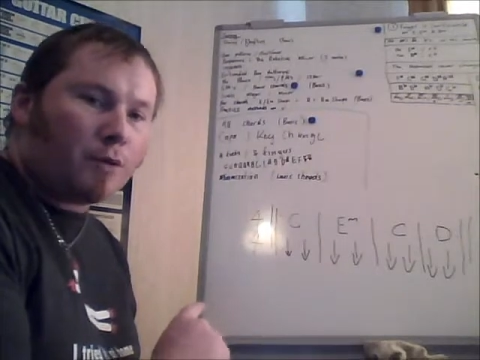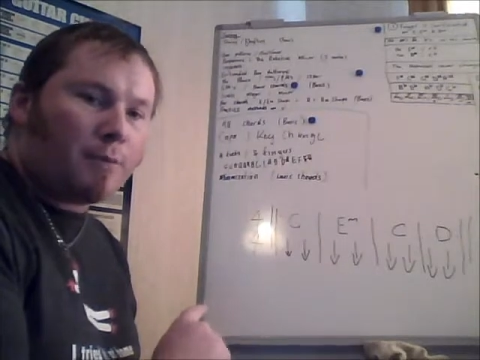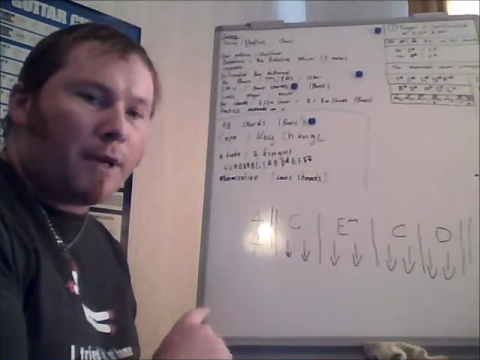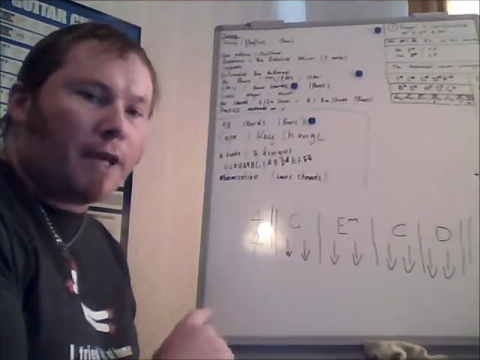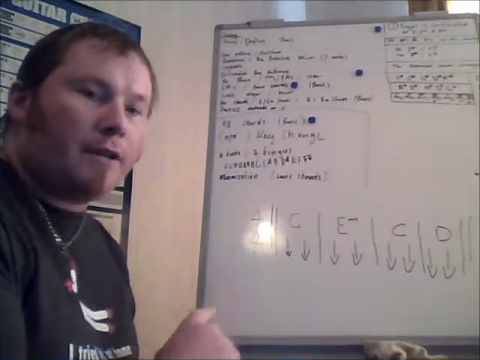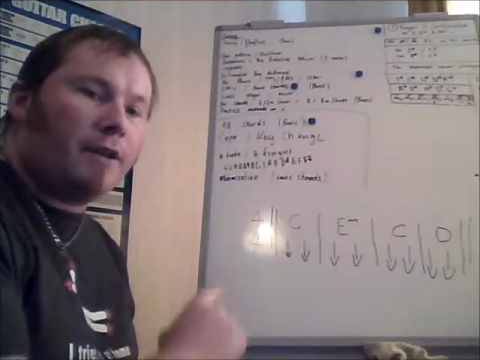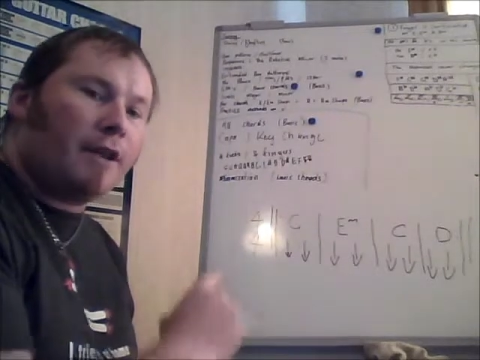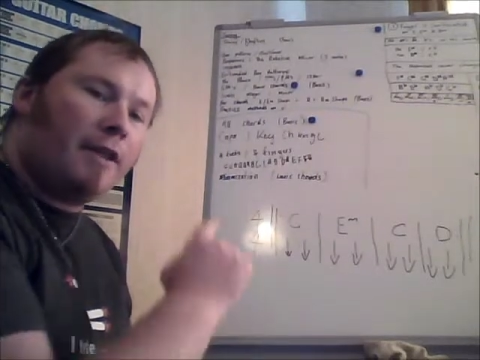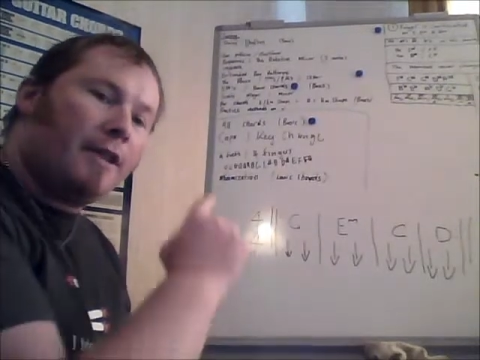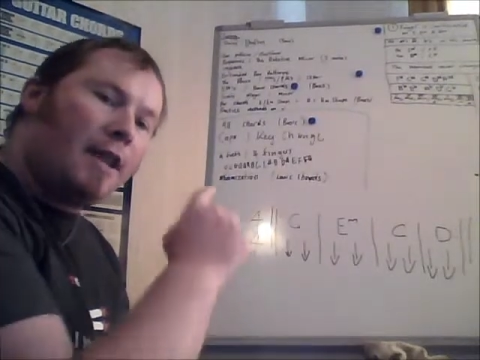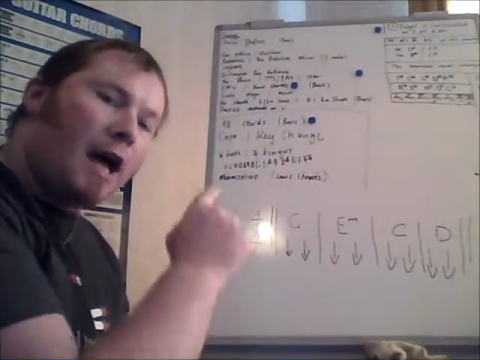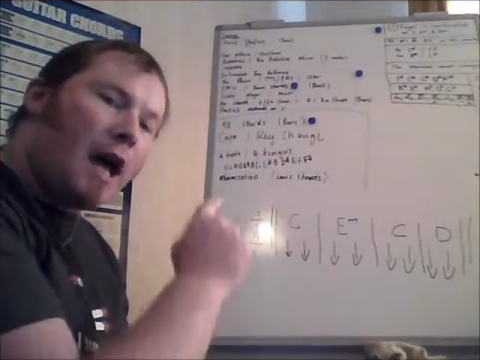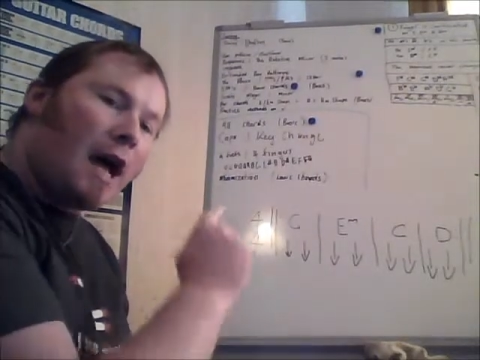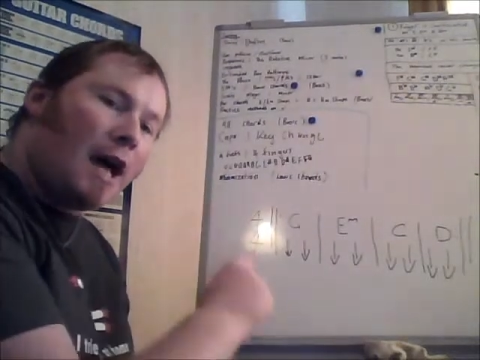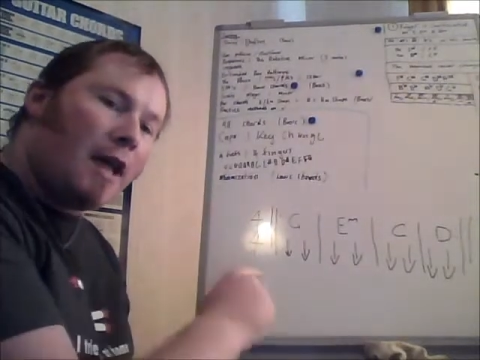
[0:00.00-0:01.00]
mean. The
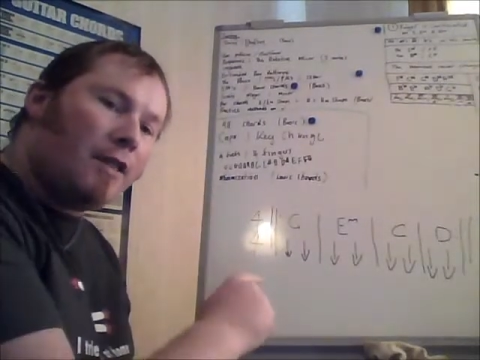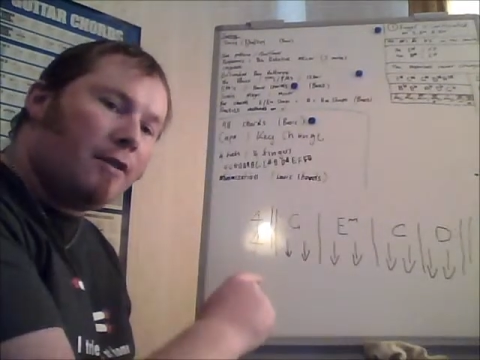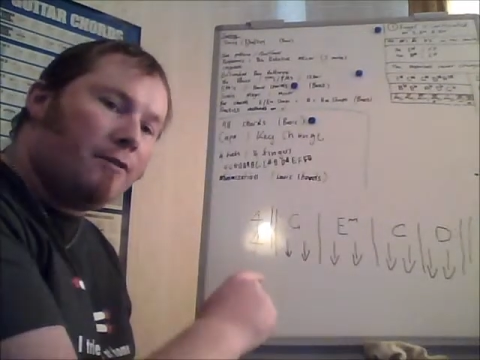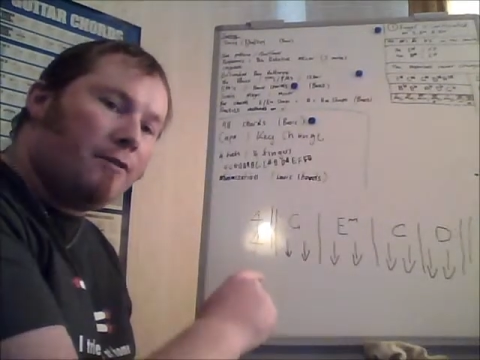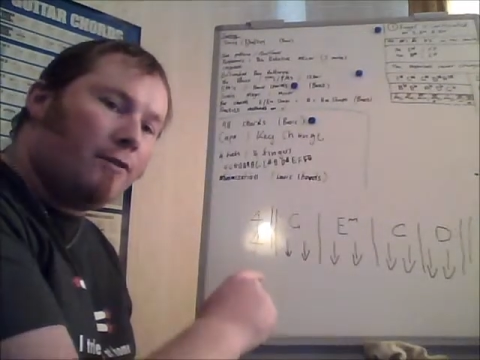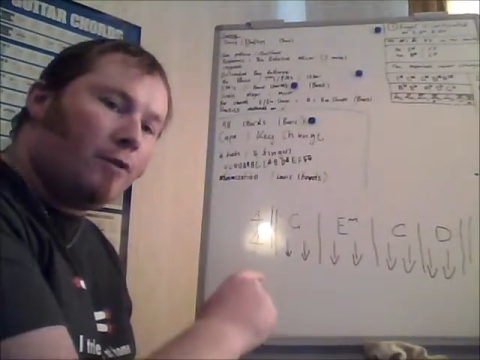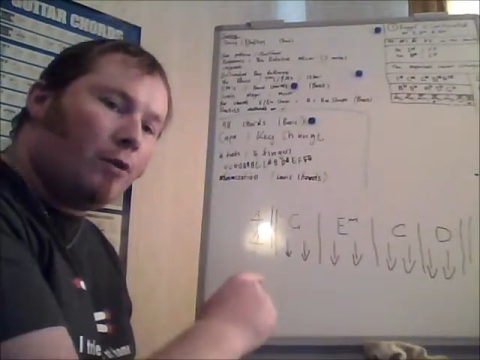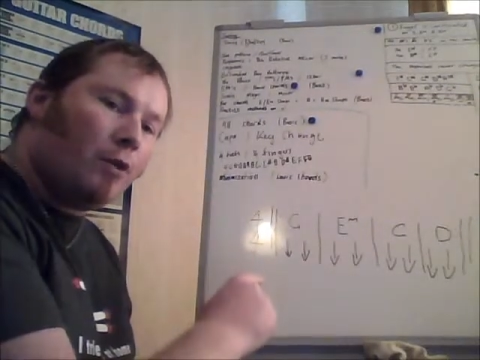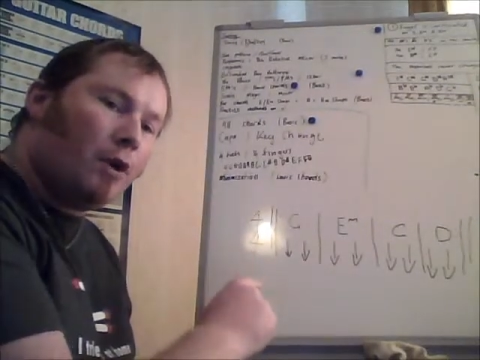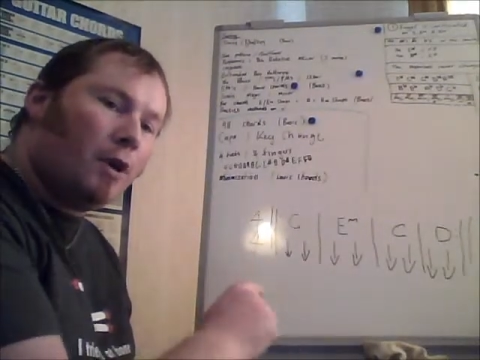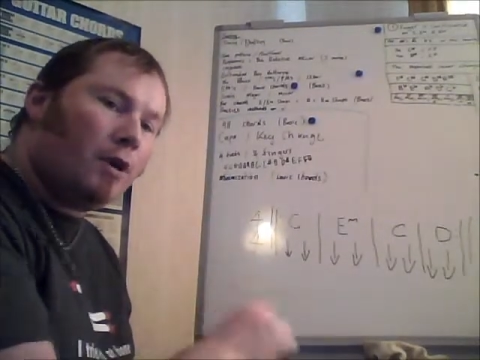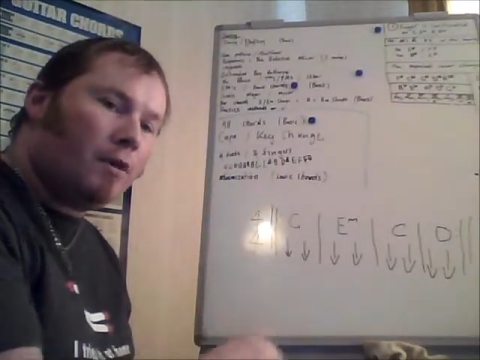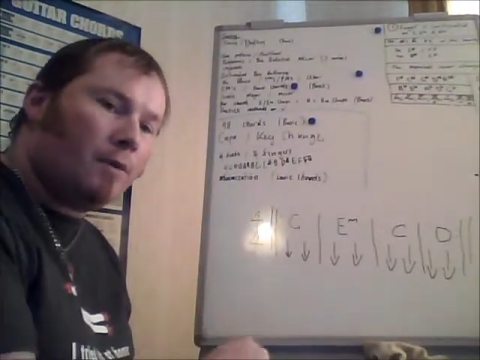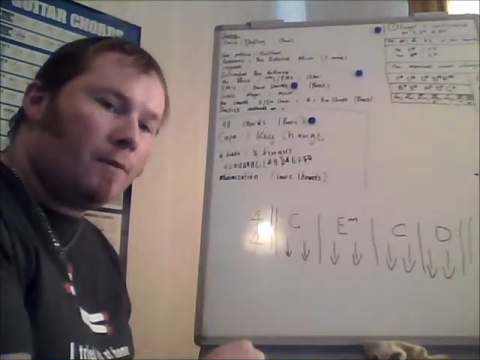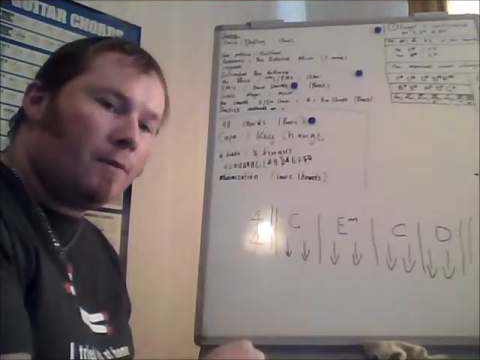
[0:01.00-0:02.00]
other 4
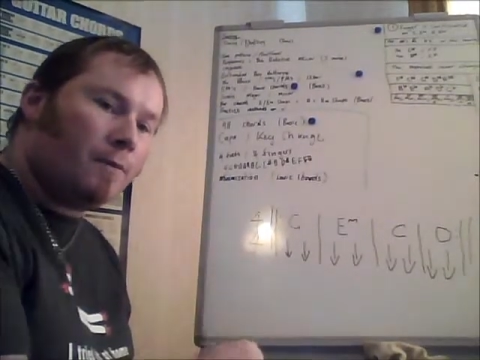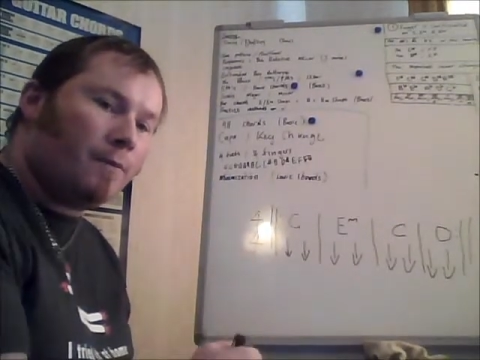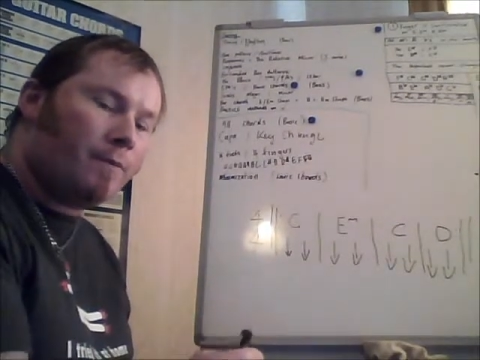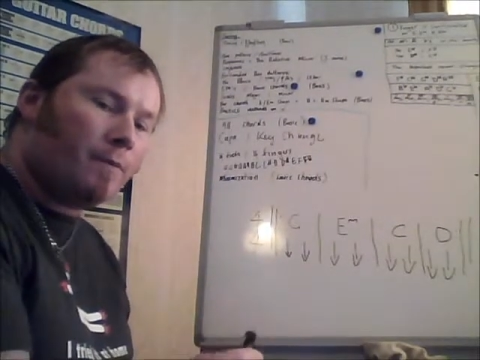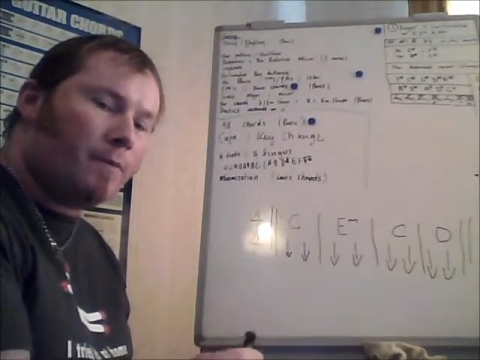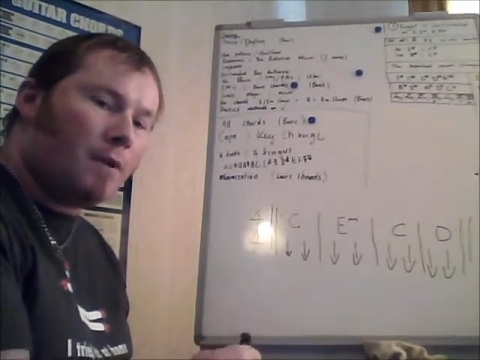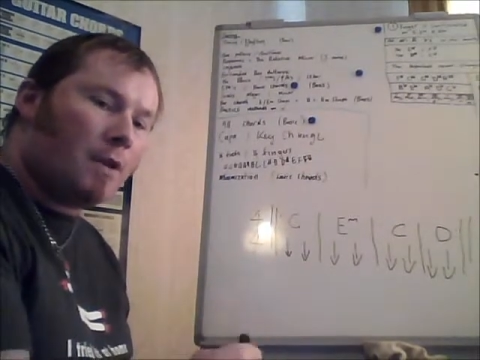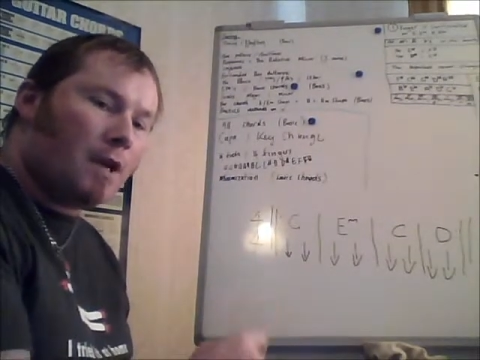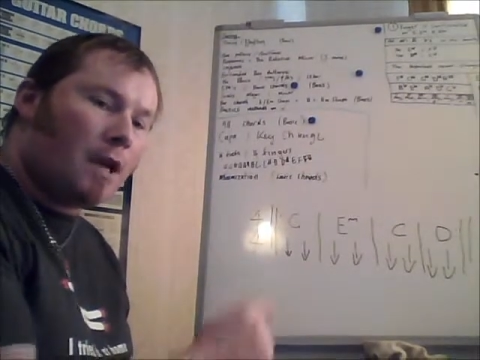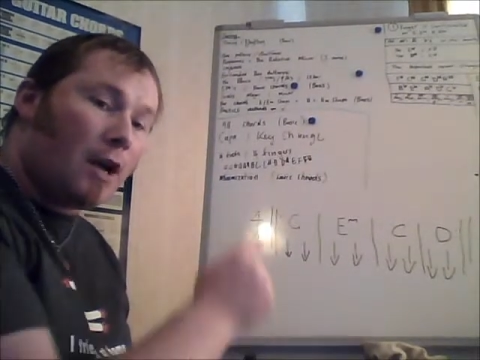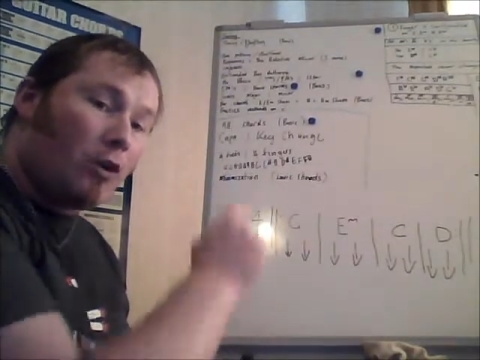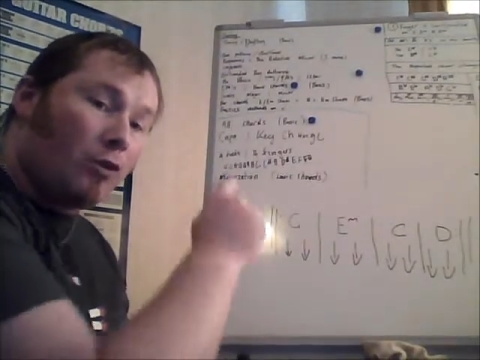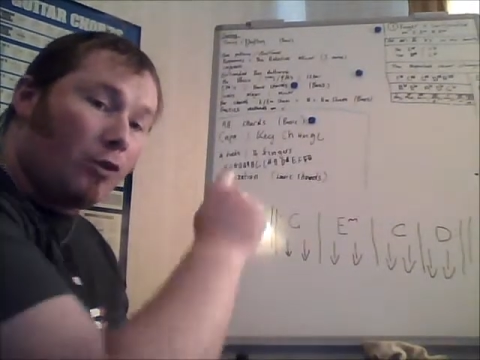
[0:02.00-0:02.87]
on